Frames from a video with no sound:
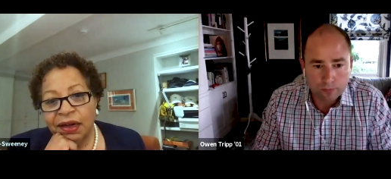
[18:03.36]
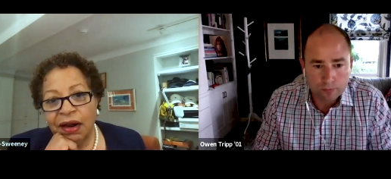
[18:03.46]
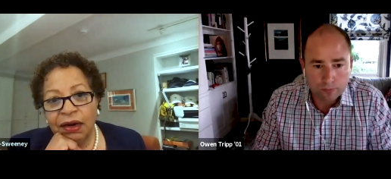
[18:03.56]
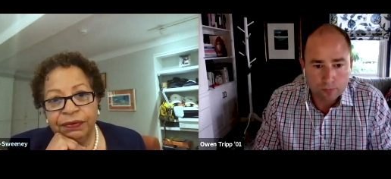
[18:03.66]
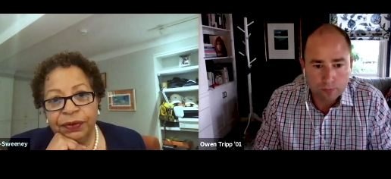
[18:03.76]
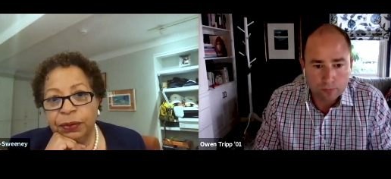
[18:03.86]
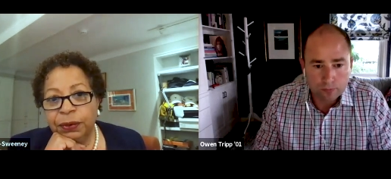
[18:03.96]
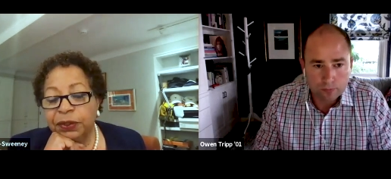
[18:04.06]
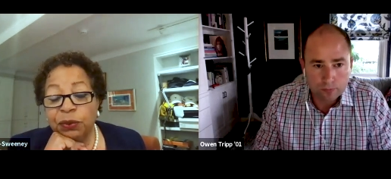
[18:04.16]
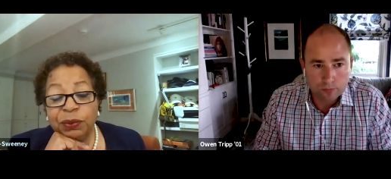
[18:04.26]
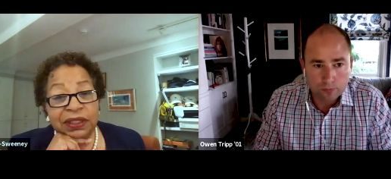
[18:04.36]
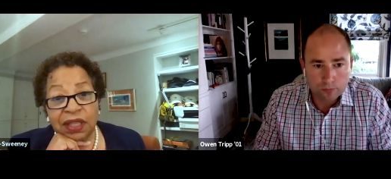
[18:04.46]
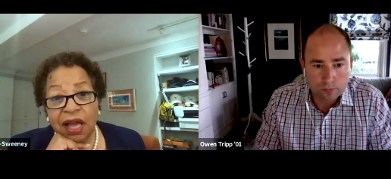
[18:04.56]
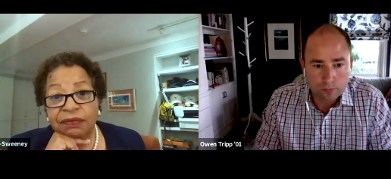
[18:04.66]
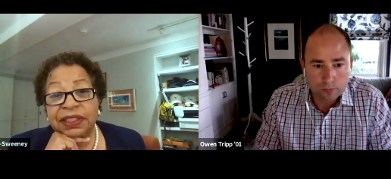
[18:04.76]
Speaker 1: our viewers would
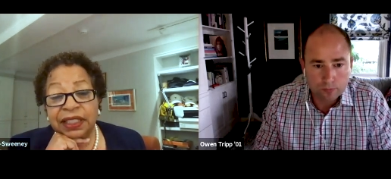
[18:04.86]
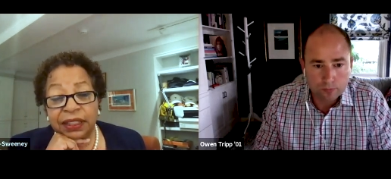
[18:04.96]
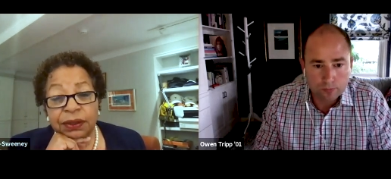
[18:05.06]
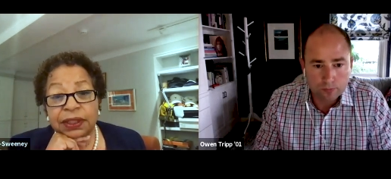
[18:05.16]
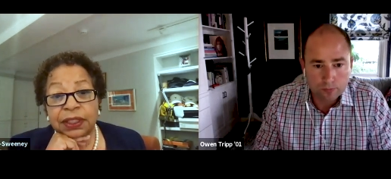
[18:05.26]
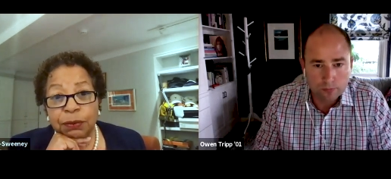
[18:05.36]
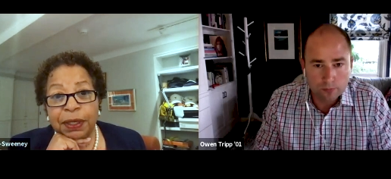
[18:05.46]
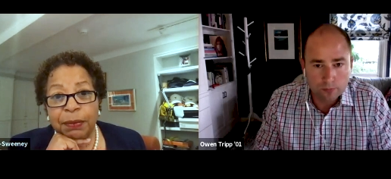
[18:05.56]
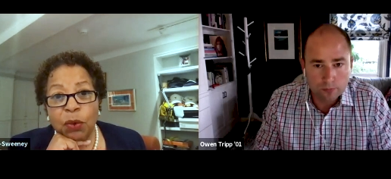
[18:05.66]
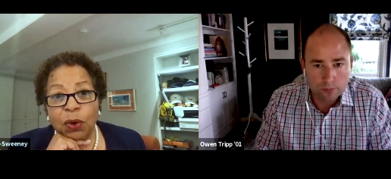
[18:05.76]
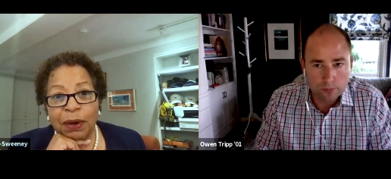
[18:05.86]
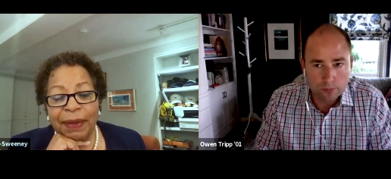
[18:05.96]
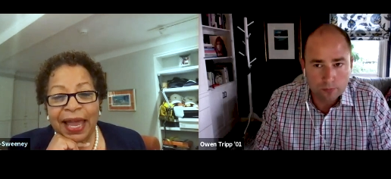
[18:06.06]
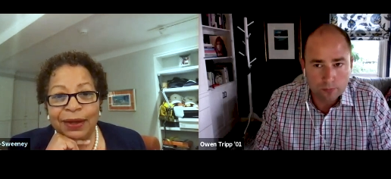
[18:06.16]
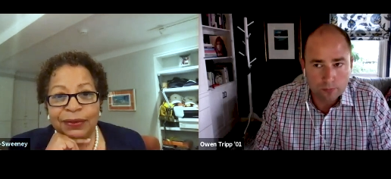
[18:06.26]
love to hear a little bit more
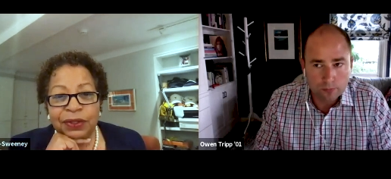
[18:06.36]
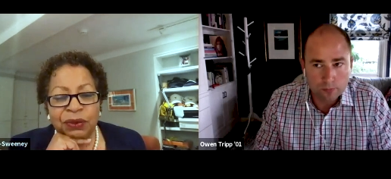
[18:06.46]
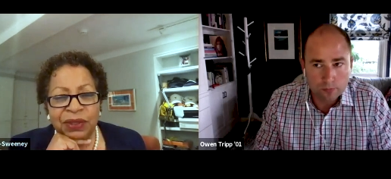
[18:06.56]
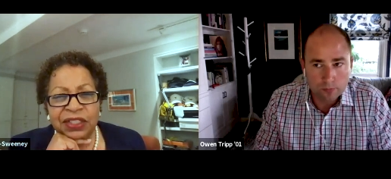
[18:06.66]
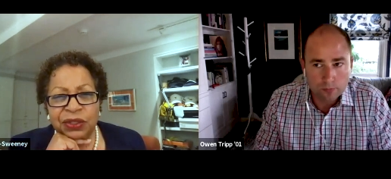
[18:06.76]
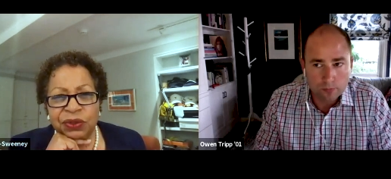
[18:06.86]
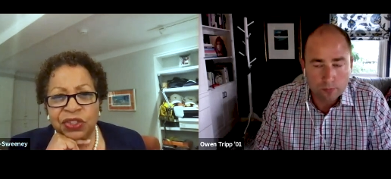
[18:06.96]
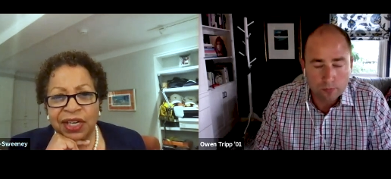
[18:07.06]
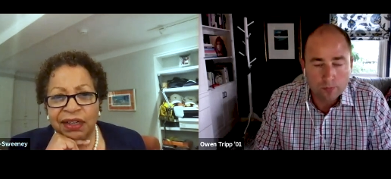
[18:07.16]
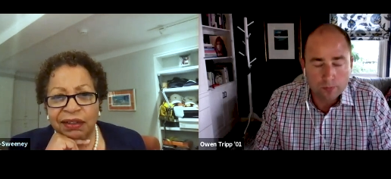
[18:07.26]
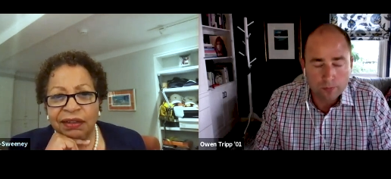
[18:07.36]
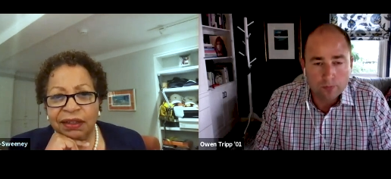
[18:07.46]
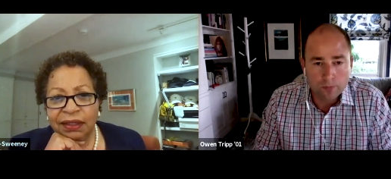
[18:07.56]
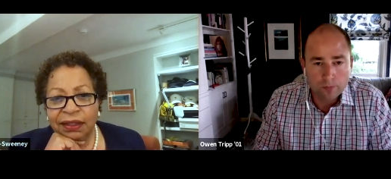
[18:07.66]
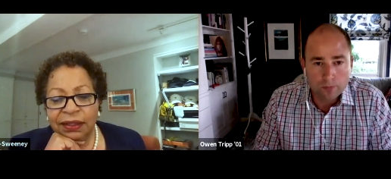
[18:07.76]
about. So can you share?
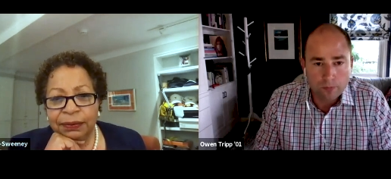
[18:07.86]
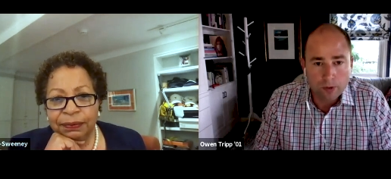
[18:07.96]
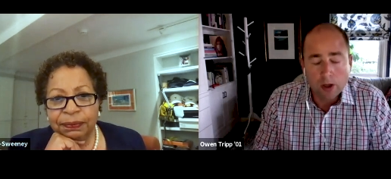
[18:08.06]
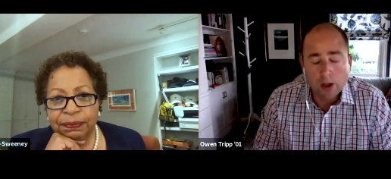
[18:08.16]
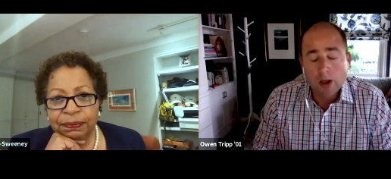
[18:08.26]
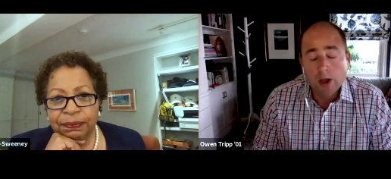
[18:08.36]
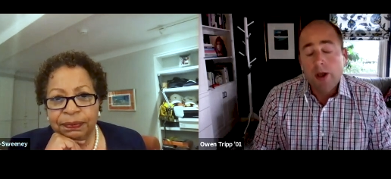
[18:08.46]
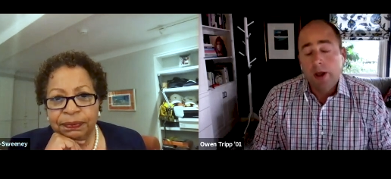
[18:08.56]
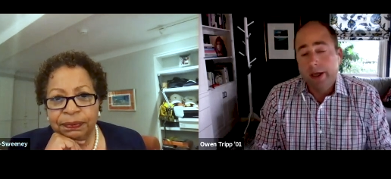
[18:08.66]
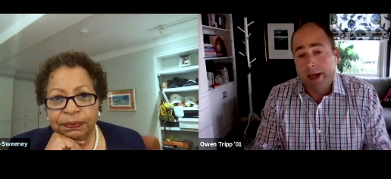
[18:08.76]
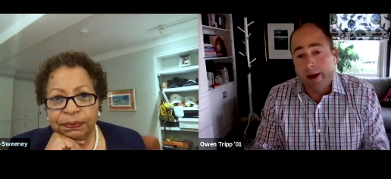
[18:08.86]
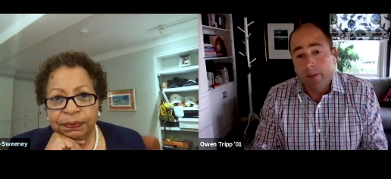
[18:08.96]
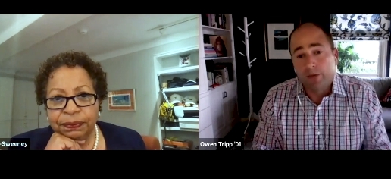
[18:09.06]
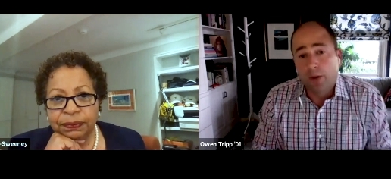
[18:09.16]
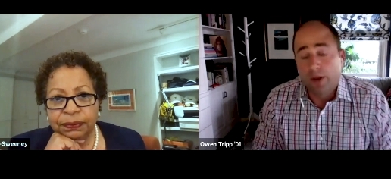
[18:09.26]
Speaker 2: Yeah,
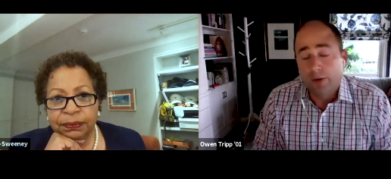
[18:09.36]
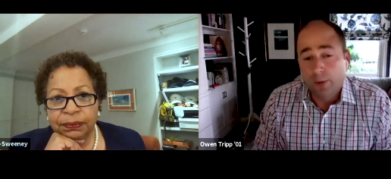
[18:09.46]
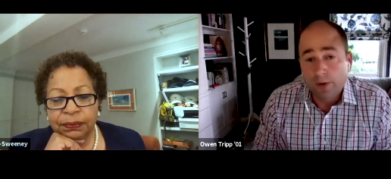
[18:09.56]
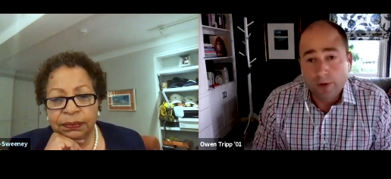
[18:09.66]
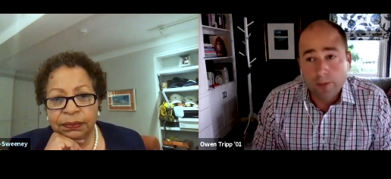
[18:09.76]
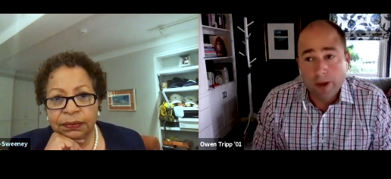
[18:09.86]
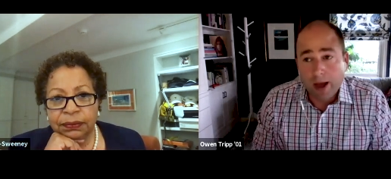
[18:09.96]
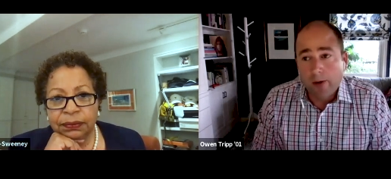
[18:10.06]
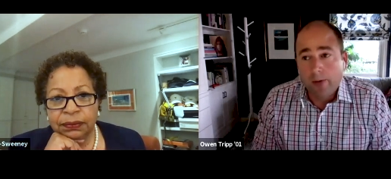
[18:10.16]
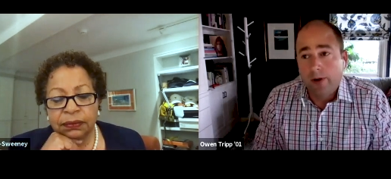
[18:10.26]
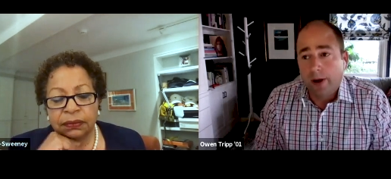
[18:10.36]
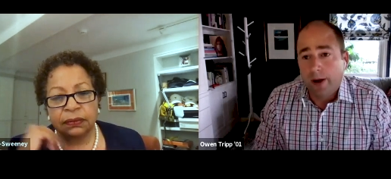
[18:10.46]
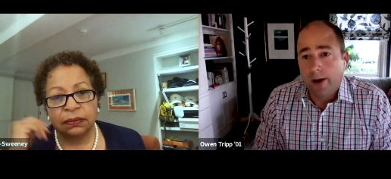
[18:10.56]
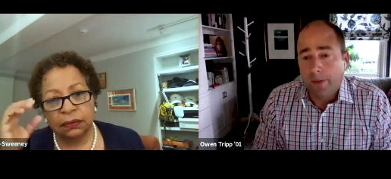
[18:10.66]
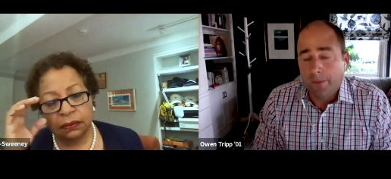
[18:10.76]
so this was about
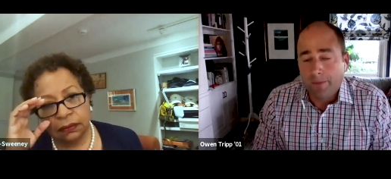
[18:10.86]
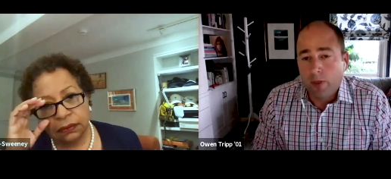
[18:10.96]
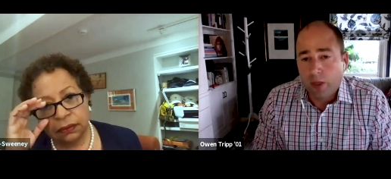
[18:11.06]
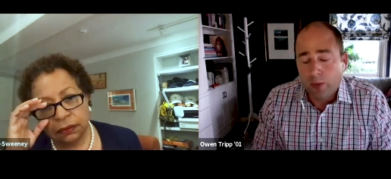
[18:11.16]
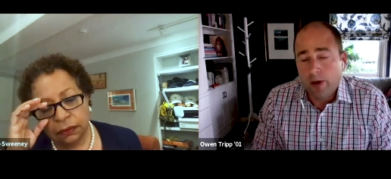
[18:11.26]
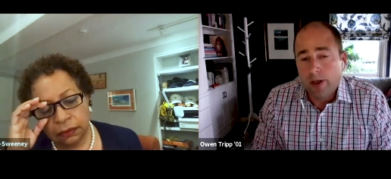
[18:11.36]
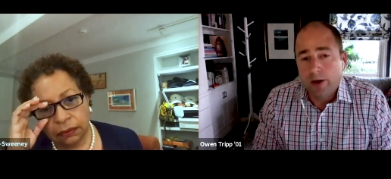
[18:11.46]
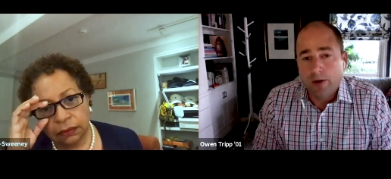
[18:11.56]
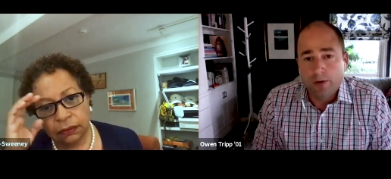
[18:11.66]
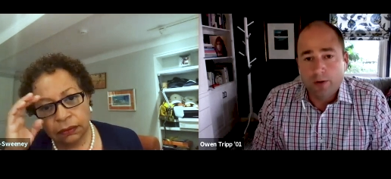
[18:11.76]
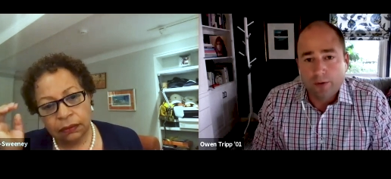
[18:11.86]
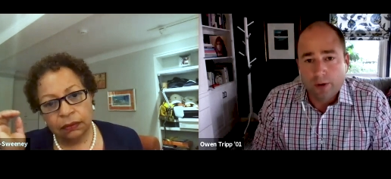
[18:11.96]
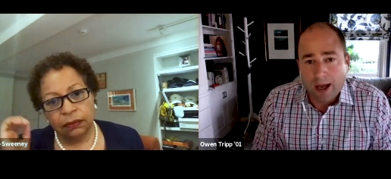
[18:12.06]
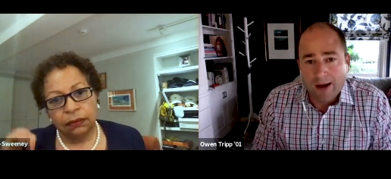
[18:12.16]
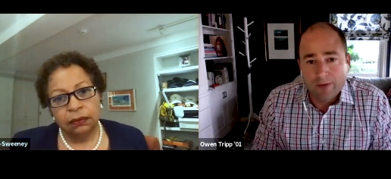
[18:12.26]
um, three
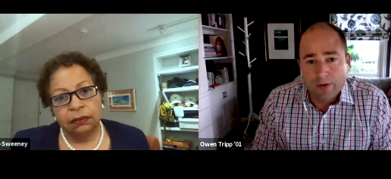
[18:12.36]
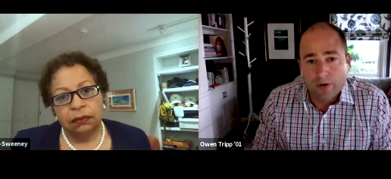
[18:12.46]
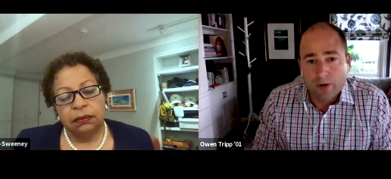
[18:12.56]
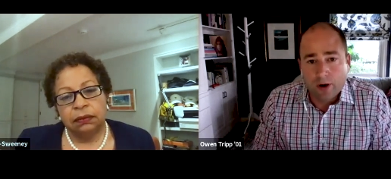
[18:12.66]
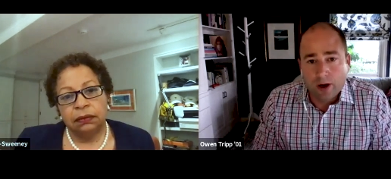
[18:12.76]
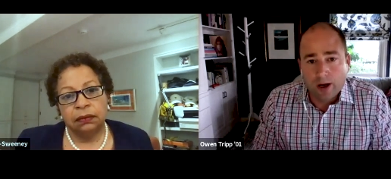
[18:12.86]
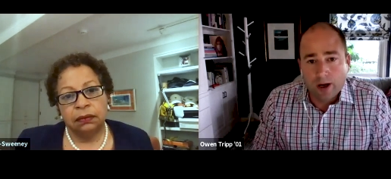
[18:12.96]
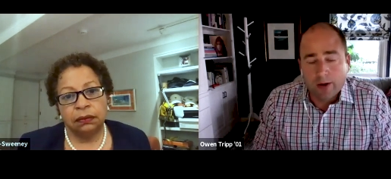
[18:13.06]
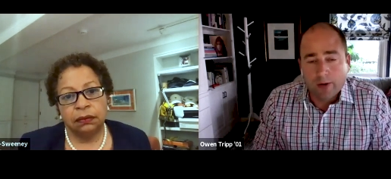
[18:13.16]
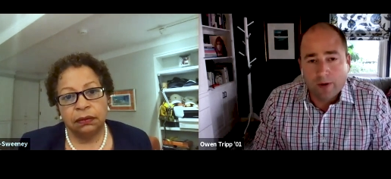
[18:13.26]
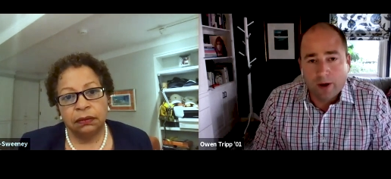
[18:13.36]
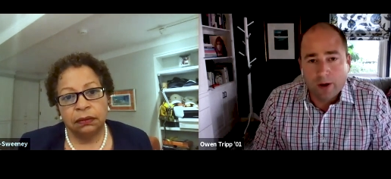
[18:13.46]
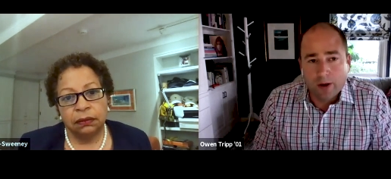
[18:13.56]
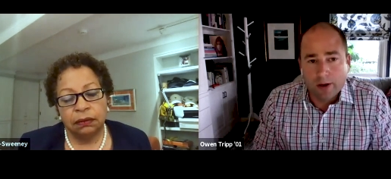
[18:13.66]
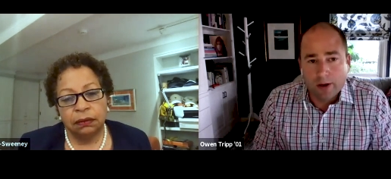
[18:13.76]
years after I
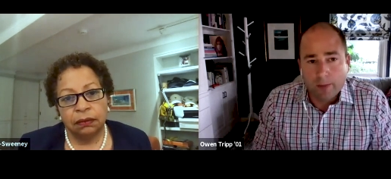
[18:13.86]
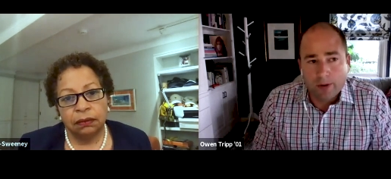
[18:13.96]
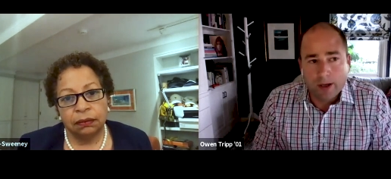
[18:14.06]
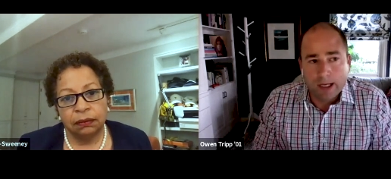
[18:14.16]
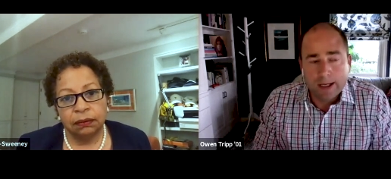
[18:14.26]
co-founded the company.